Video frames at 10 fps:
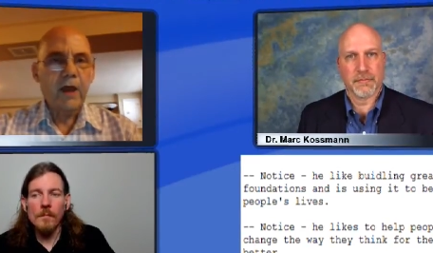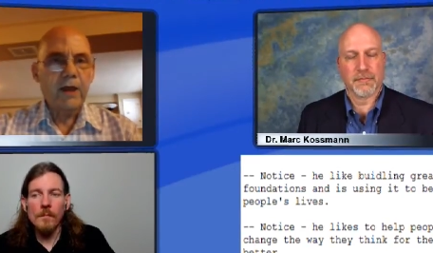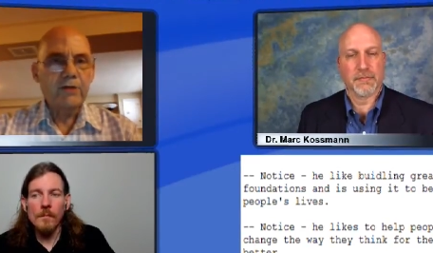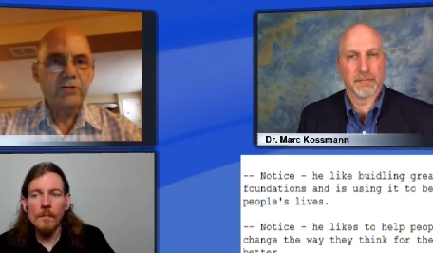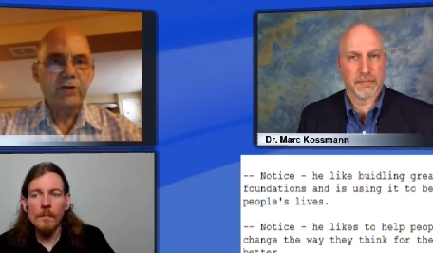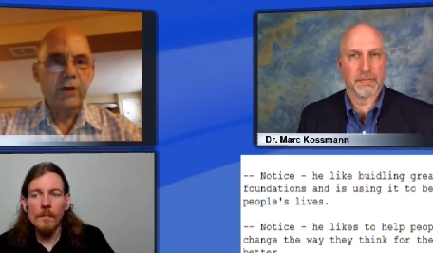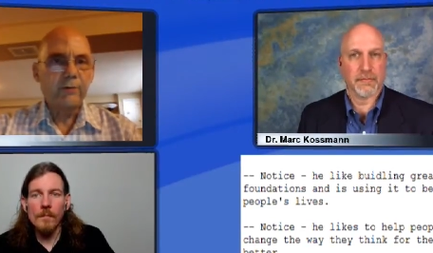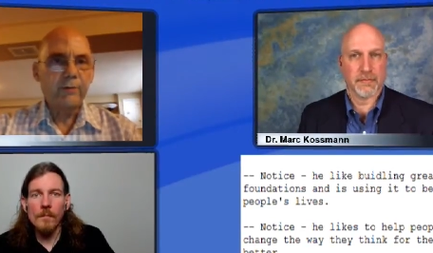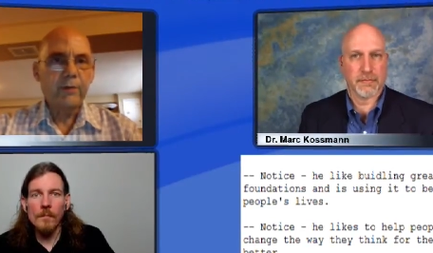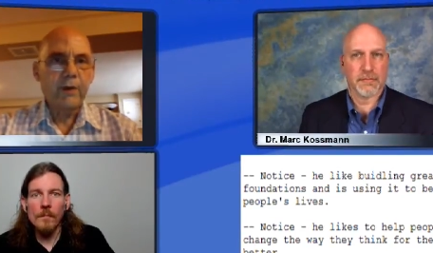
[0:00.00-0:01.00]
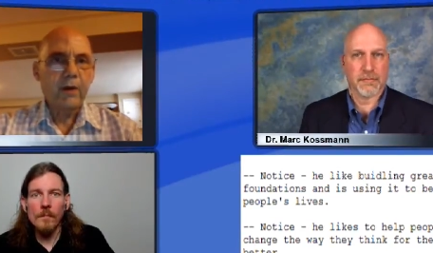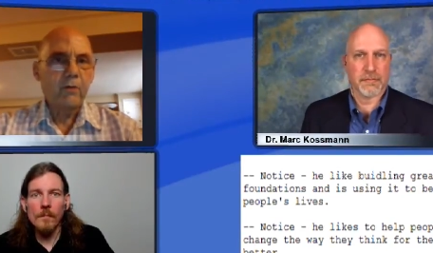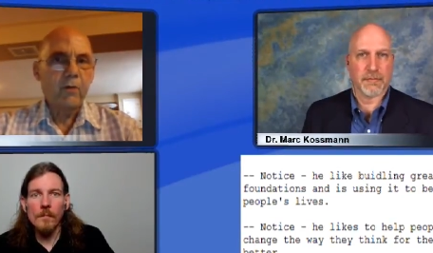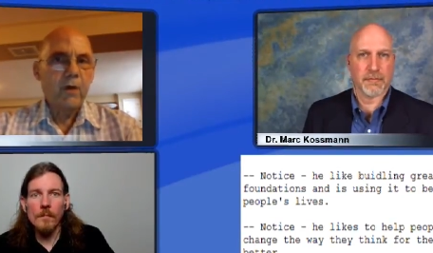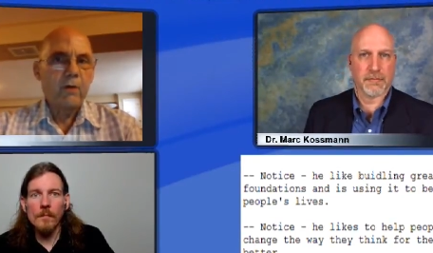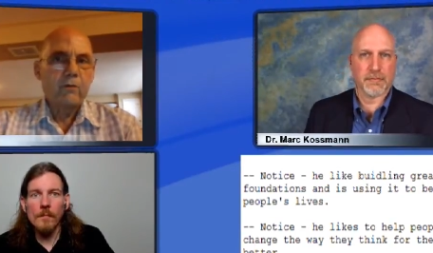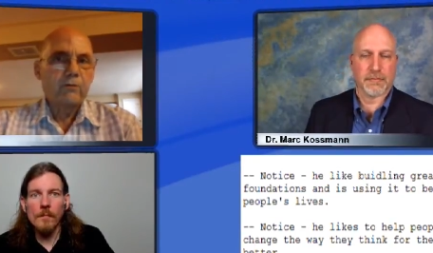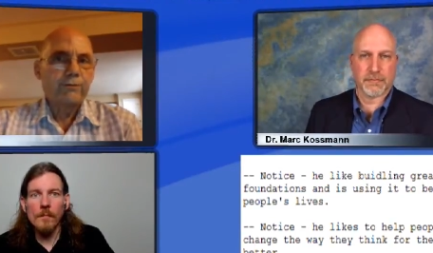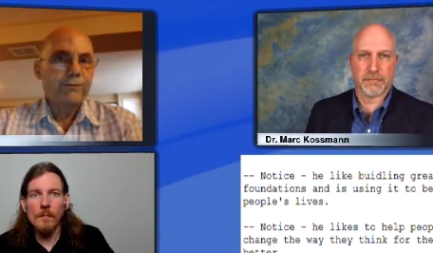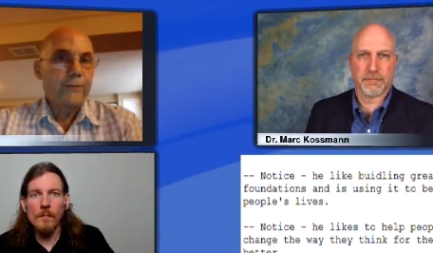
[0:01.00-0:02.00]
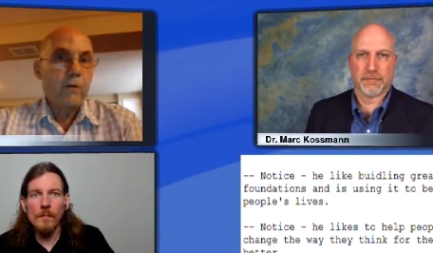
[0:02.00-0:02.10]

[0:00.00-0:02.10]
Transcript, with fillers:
Speaker 1: relationship, you know, in